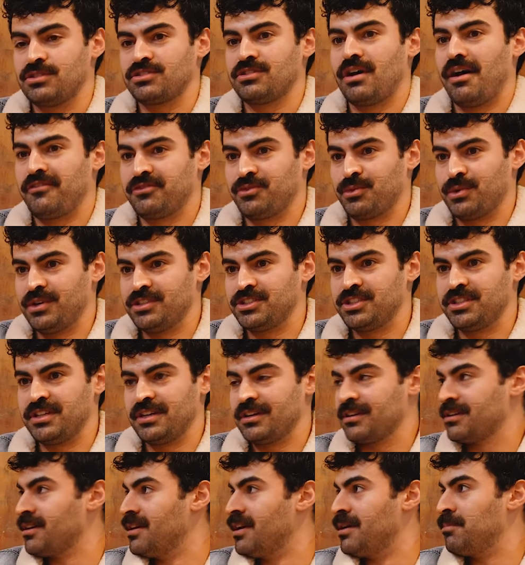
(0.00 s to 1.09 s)
software
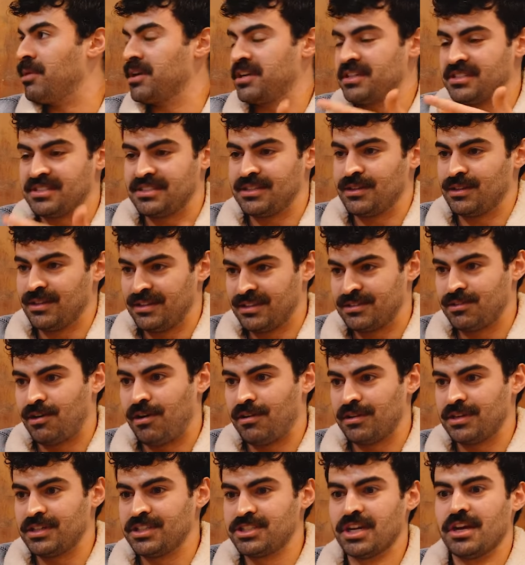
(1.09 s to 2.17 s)
engineer, but he's still in
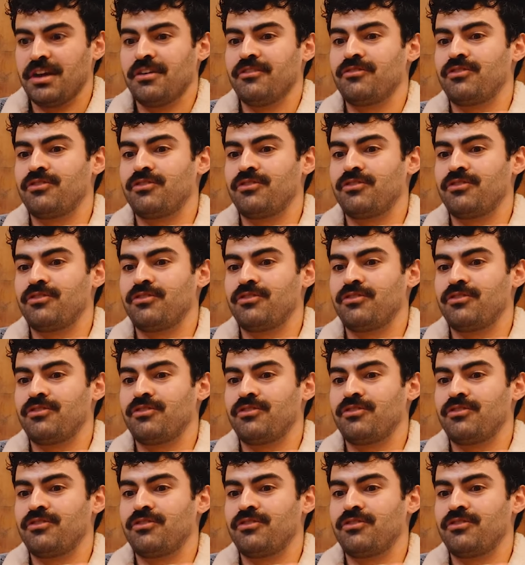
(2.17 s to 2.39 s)
college.